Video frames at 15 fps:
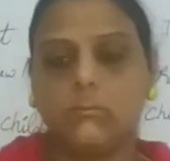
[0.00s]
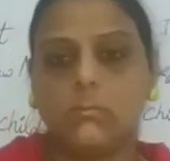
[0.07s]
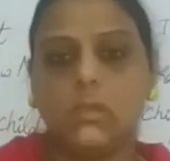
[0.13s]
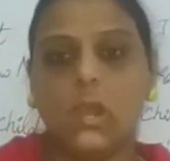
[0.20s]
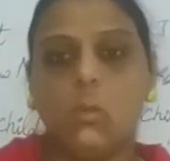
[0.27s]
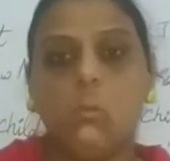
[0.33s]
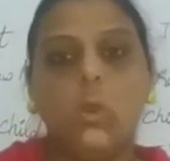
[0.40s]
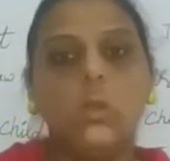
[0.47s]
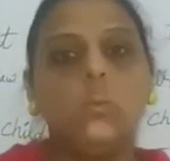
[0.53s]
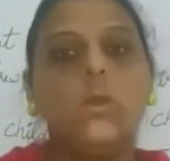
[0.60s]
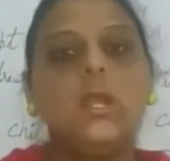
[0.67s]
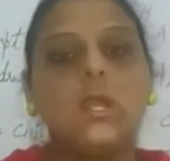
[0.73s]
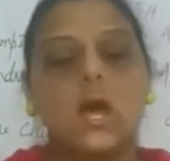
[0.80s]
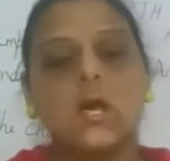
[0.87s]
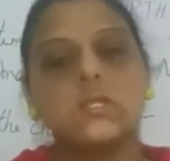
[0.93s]
what we
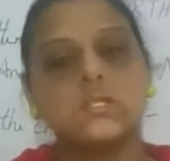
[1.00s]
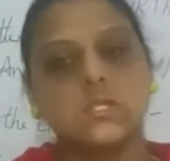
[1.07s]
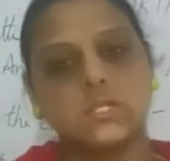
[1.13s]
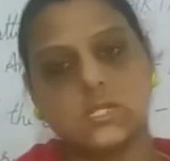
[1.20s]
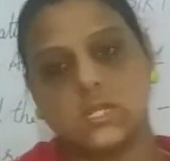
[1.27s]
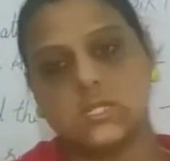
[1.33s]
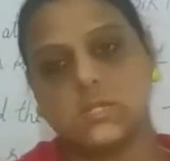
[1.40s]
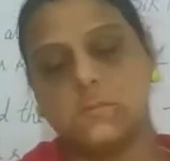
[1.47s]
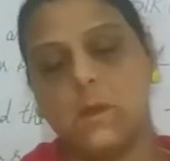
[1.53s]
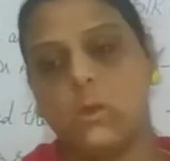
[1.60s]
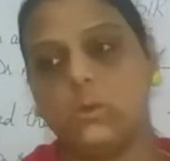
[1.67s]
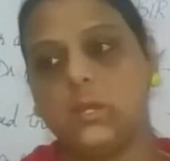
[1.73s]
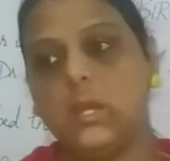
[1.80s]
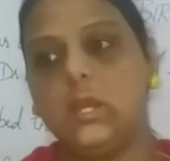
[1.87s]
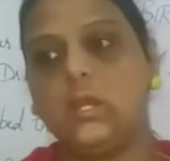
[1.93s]
last discussed
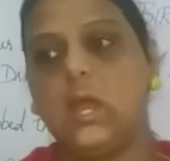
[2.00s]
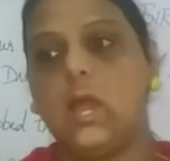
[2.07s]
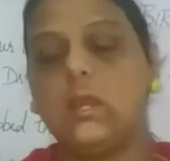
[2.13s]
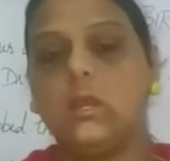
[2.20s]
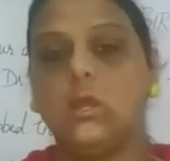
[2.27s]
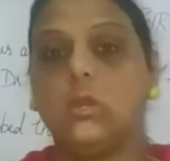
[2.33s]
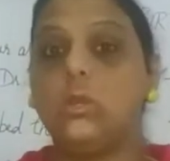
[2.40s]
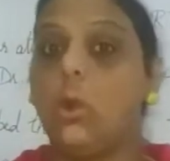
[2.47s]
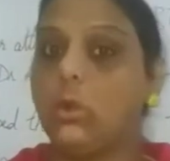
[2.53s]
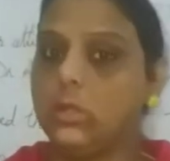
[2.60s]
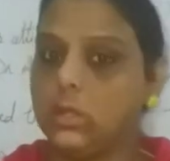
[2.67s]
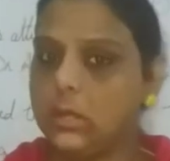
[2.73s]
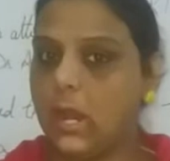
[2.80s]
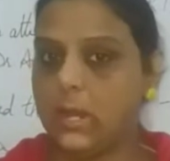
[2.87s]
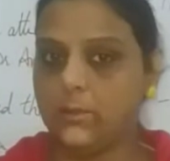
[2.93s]
about it, that
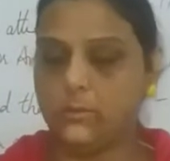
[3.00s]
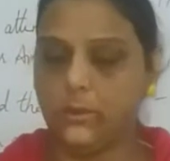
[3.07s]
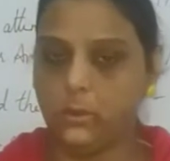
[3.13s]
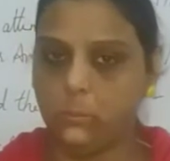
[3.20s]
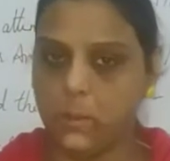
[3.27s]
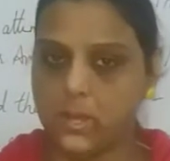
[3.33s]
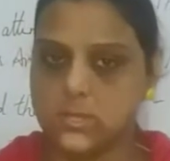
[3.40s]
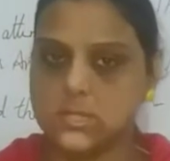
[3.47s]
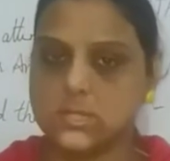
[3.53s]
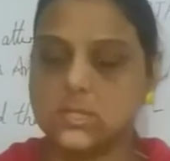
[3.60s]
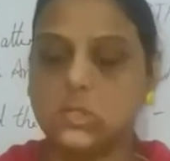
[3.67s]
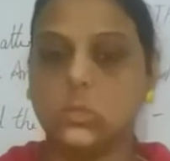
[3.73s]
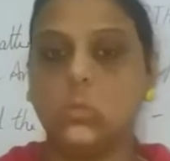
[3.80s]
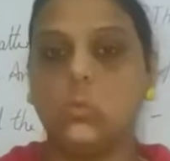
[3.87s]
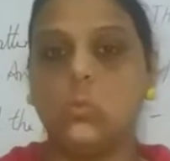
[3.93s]
Dr. Andrew Manson,
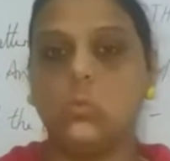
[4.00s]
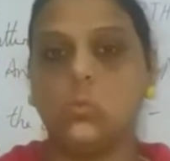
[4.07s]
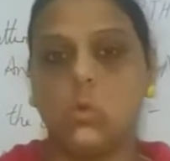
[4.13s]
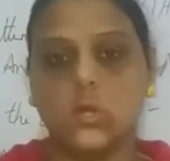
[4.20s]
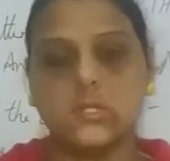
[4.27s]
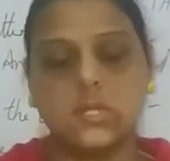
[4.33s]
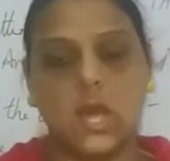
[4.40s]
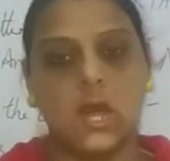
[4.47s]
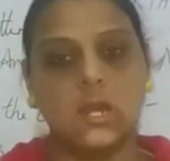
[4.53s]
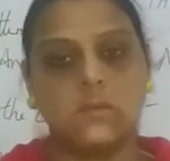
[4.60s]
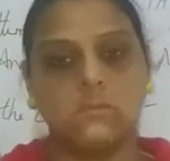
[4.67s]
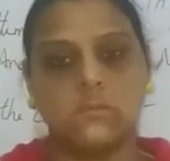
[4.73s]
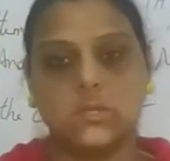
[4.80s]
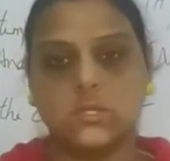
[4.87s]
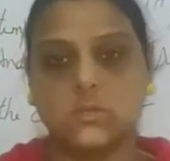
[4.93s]
who was at
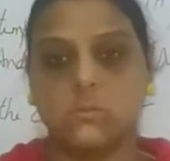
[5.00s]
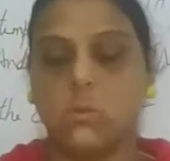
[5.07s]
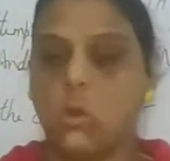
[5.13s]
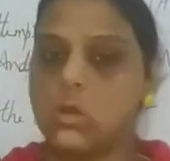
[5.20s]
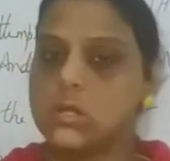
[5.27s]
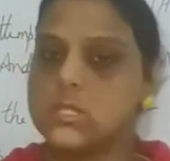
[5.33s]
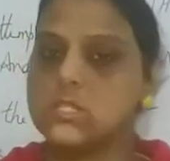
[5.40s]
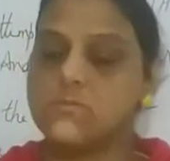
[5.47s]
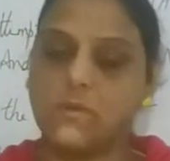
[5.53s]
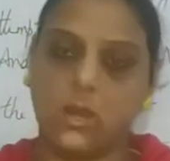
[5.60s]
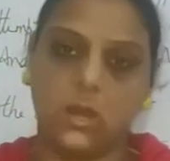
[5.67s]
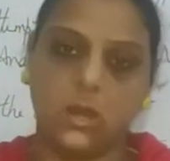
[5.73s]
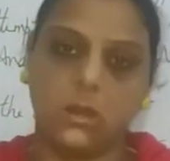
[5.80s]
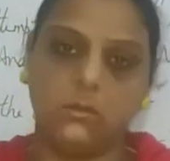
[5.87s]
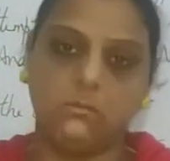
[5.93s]
Mr. Morgan's
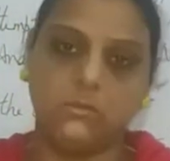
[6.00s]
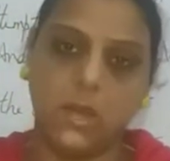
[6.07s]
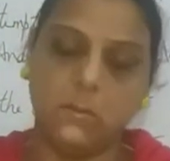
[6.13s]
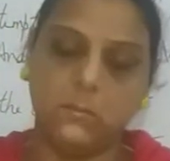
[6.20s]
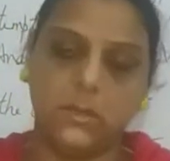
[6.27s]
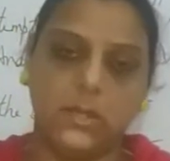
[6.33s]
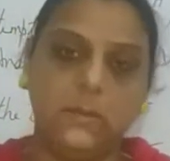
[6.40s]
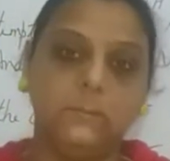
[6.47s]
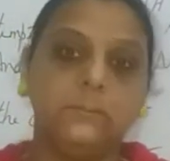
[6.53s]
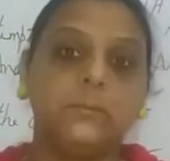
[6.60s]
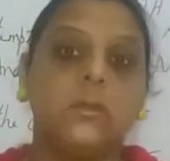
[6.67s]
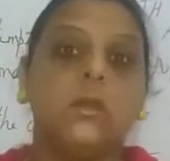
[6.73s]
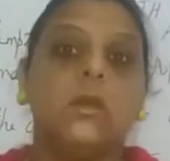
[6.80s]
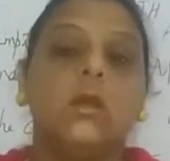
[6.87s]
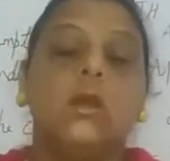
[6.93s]
family,
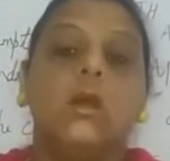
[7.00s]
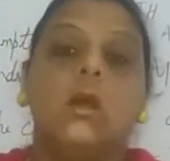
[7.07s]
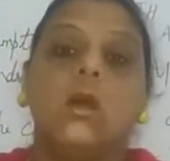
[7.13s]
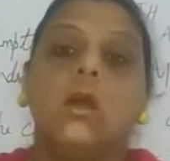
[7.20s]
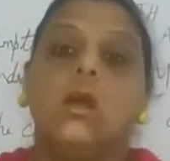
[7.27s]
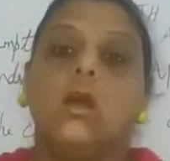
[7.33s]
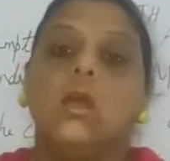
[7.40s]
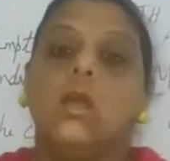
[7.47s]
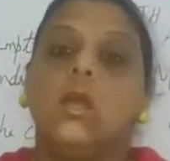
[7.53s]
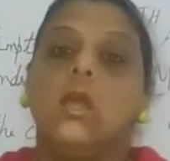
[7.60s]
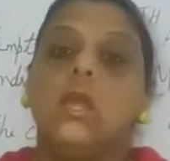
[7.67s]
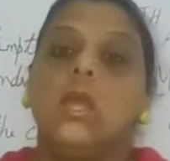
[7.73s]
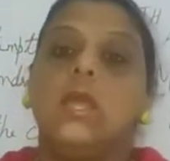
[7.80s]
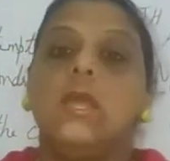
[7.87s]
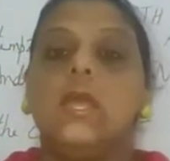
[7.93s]

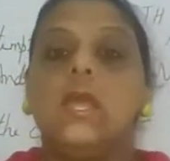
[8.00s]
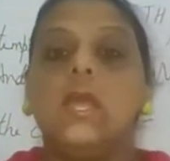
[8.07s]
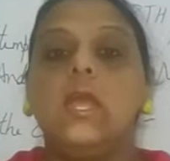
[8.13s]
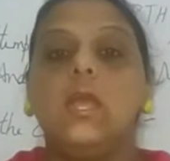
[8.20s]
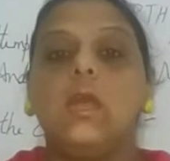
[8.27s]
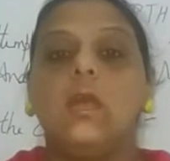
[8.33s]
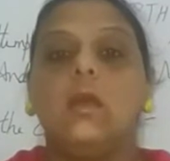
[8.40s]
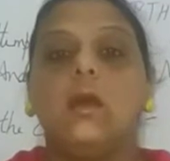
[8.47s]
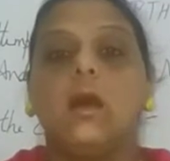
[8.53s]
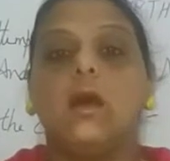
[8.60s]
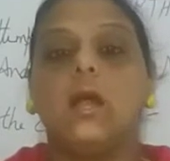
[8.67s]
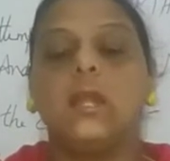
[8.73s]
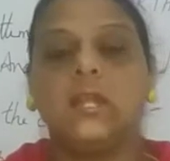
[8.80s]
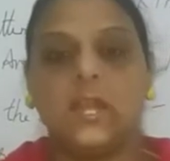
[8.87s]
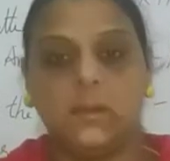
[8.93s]
he
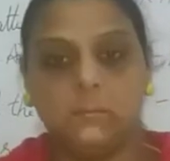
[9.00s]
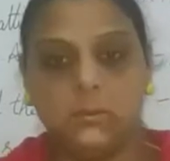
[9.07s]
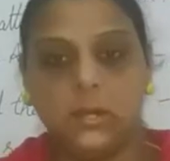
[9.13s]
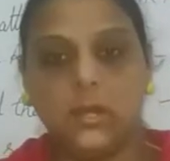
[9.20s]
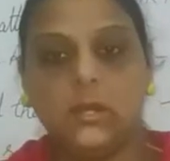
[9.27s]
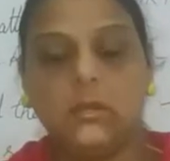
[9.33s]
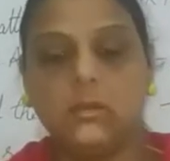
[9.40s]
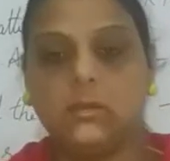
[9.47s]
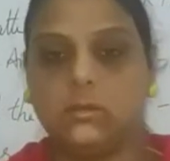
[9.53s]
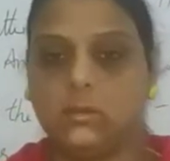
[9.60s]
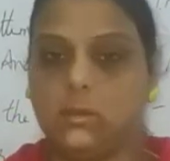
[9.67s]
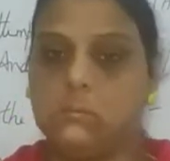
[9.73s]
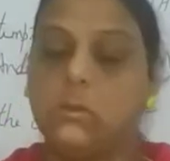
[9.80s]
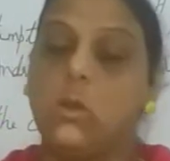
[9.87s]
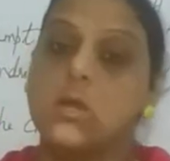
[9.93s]
attempted,
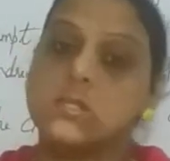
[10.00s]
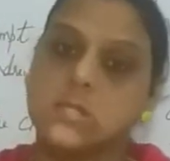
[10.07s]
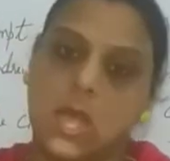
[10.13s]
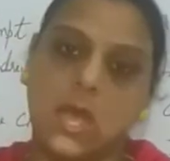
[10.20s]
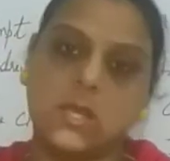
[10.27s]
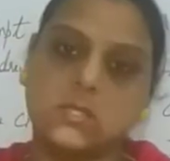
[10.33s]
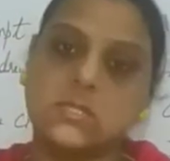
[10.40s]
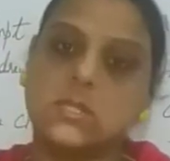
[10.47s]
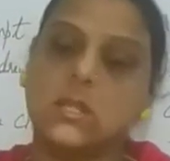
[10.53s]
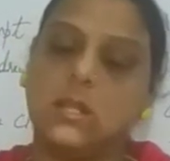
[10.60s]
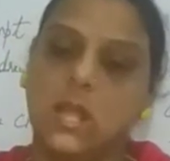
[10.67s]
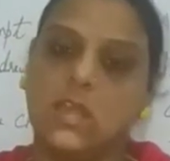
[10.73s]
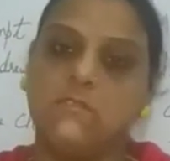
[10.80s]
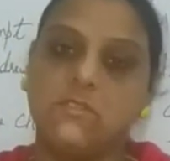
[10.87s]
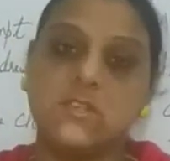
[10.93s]
because as
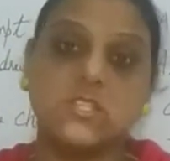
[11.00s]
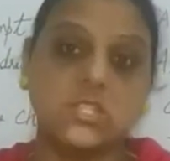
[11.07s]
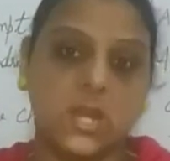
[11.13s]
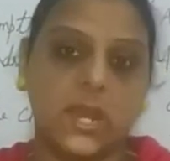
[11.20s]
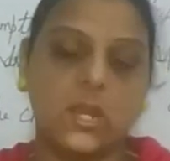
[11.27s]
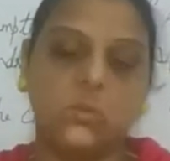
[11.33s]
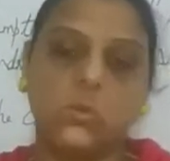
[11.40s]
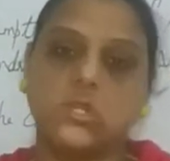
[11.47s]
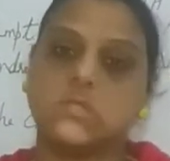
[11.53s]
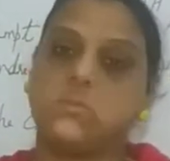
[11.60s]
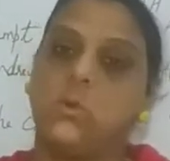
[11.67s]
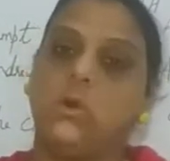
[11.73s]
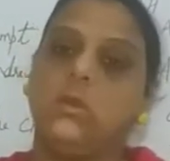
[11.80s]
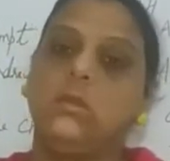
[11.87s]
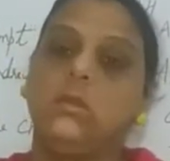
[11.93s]
lifeless child was
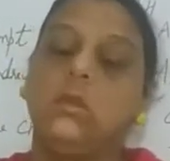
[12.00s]
born,